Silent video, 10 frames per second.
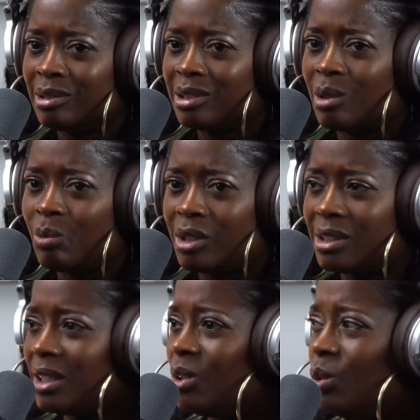some, what
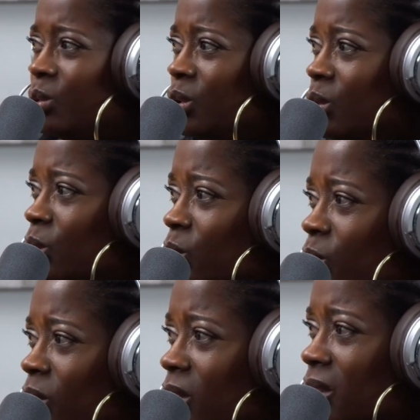is that,
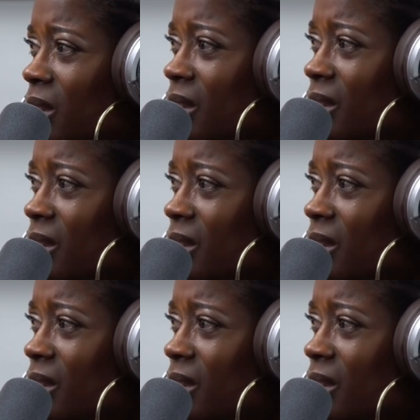couscous.